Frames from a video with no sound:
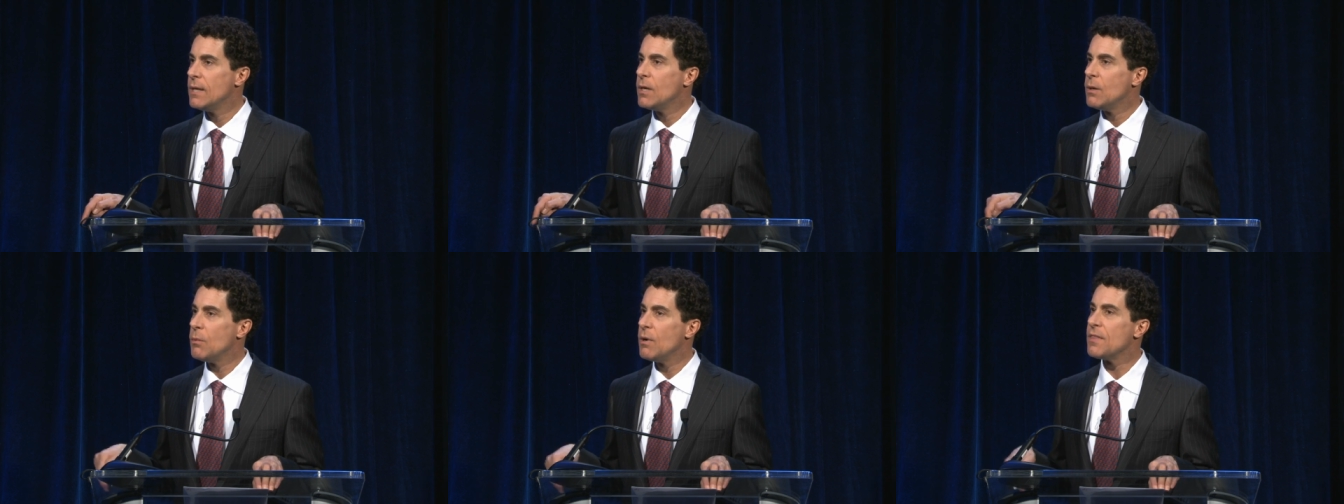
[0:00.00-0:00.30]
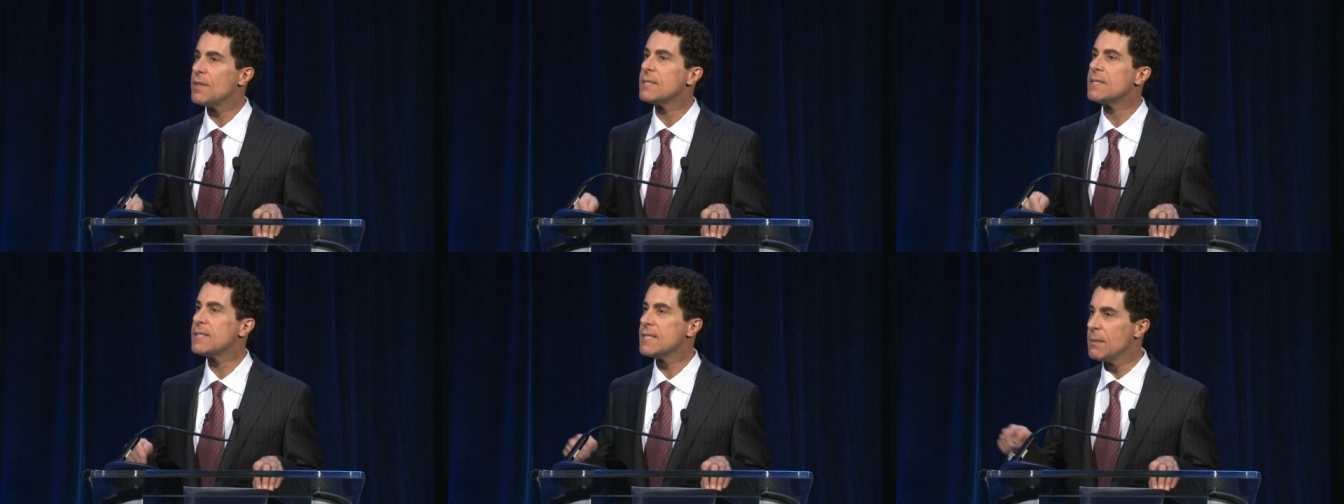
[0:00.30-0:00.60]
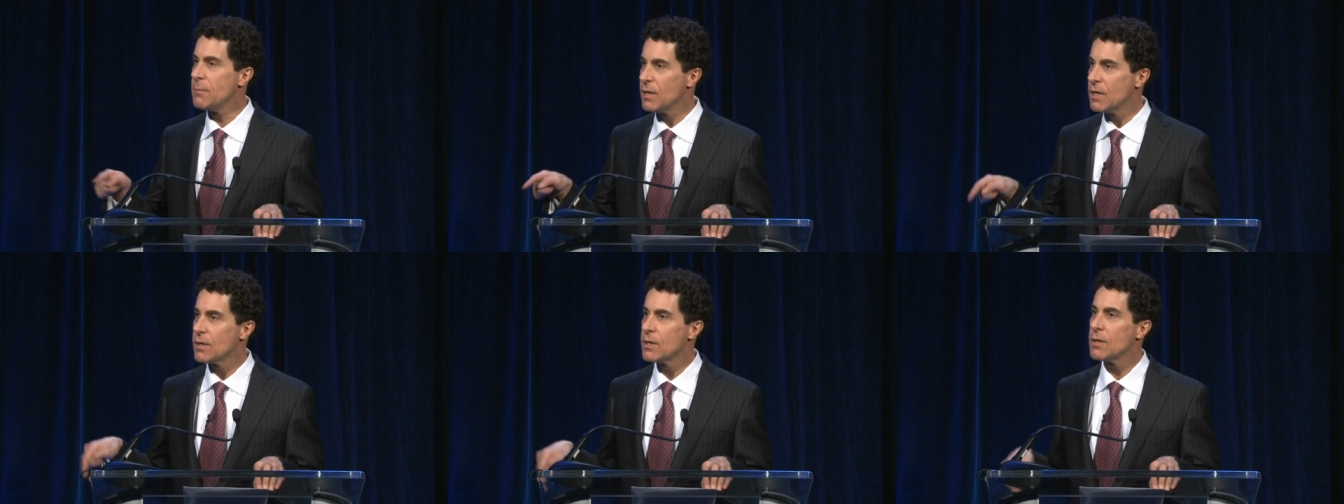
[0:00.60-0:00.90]
with a
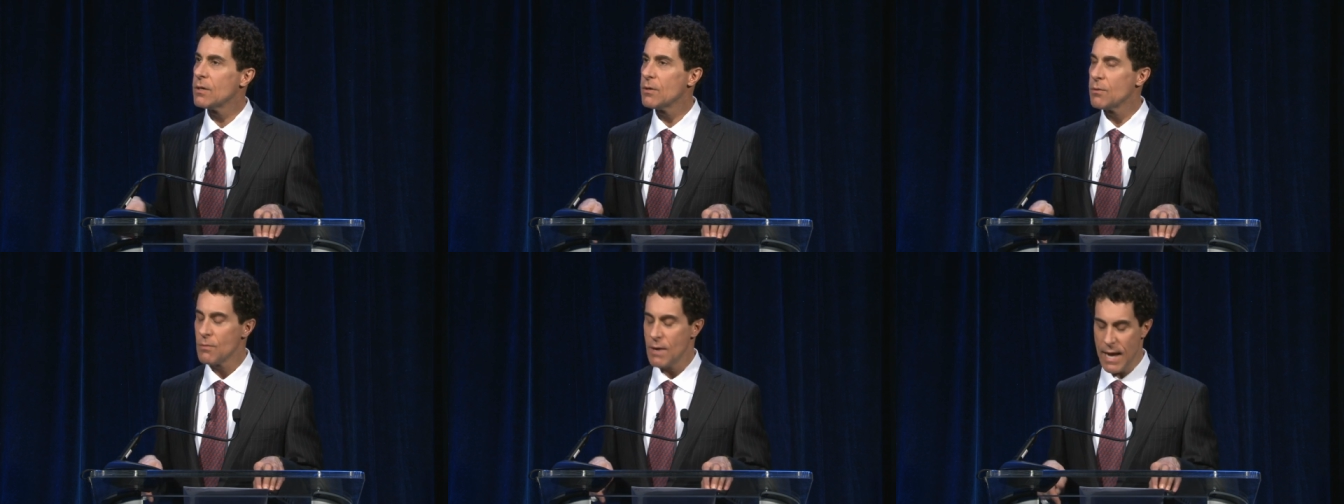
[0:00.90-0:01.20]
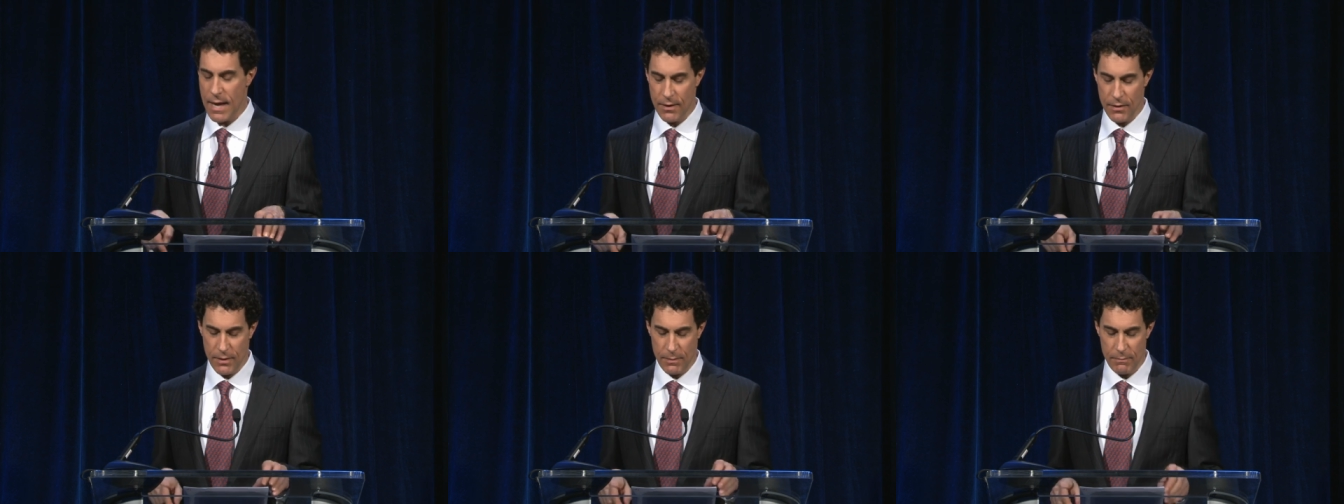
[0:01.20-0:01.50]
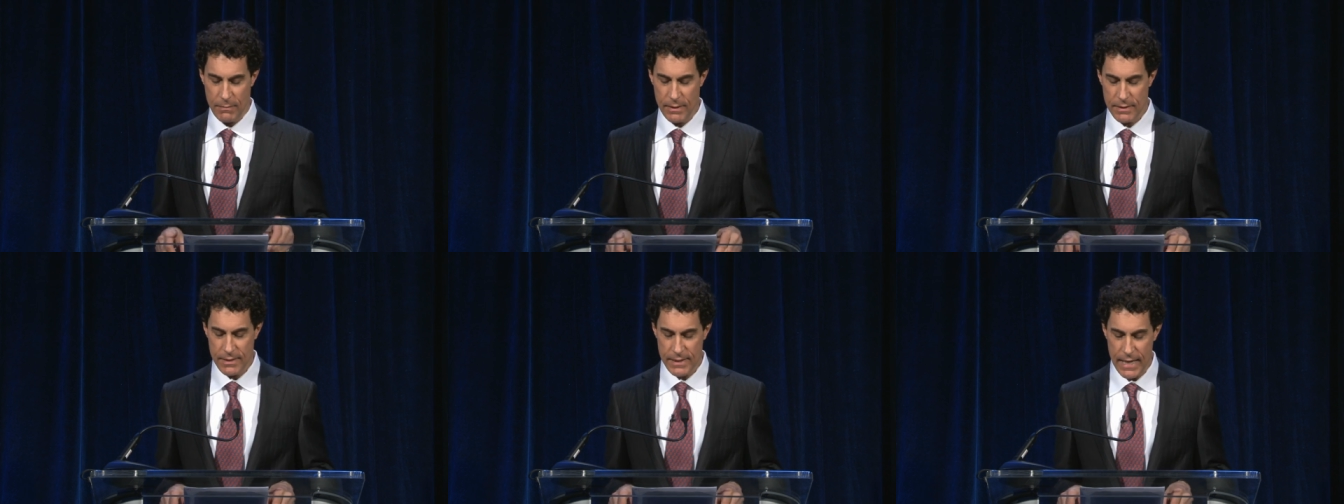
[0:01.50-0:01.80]
similar
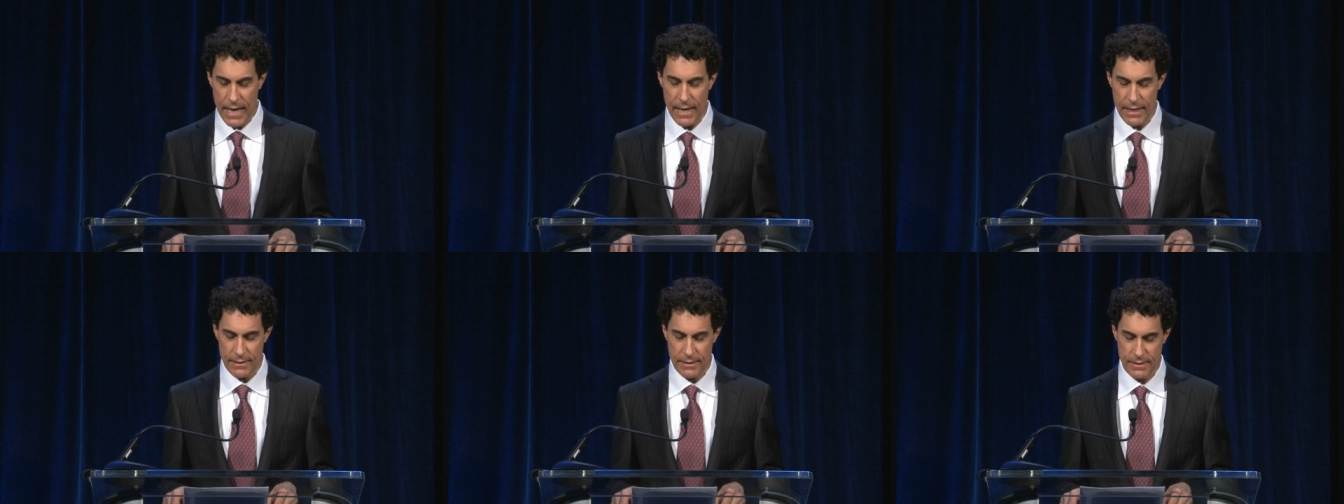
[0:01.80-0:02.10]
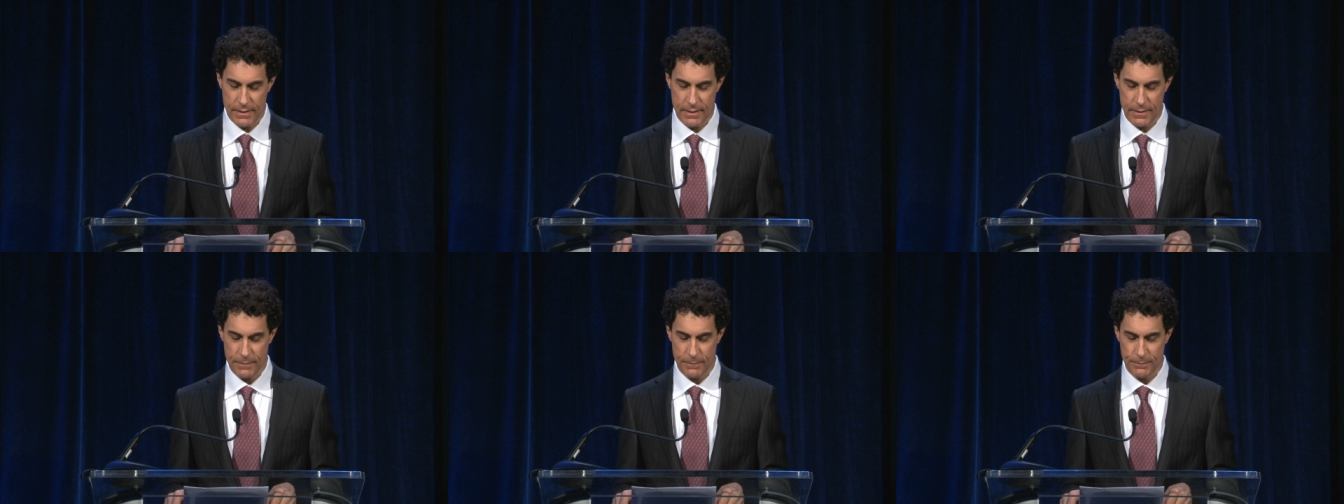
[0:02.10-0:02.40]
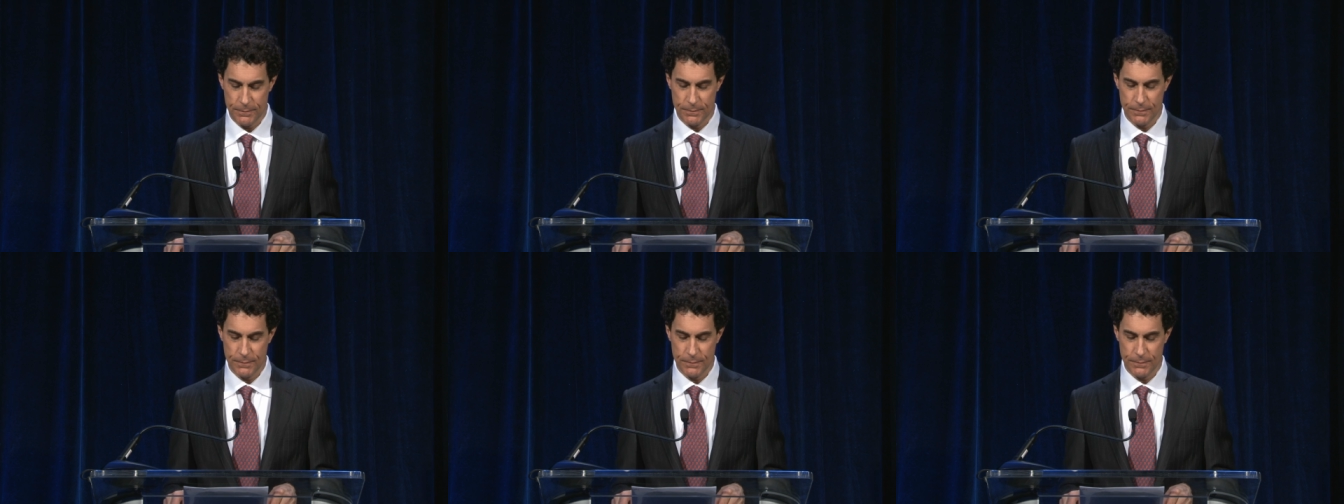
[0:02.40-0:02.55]
random test.